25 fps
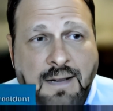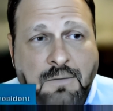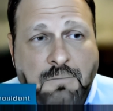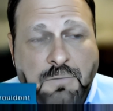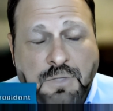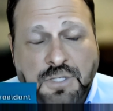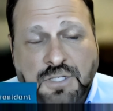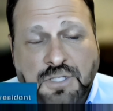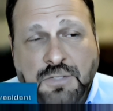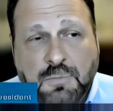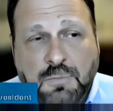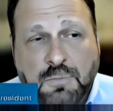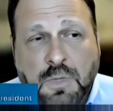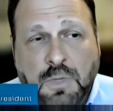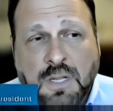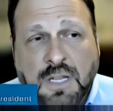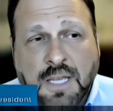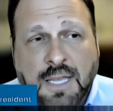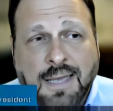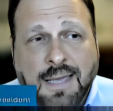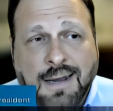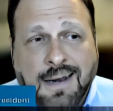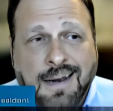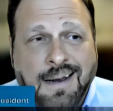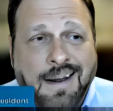which is really
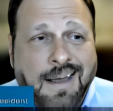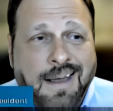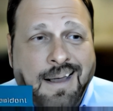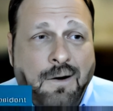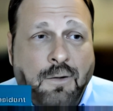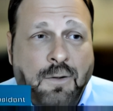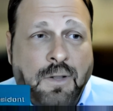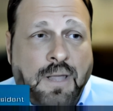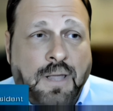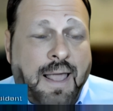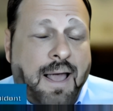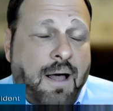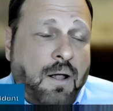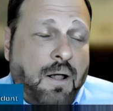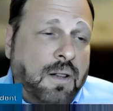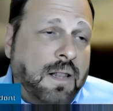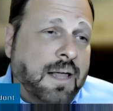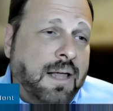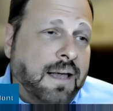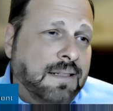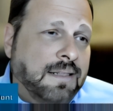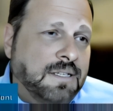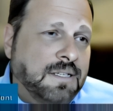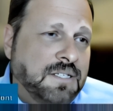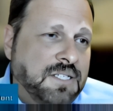going to not only
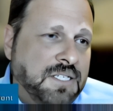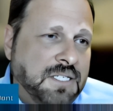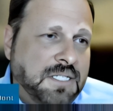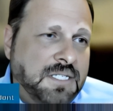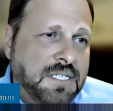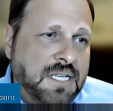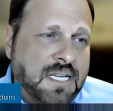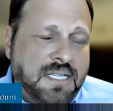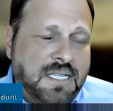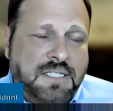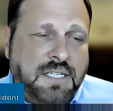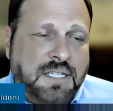outline the success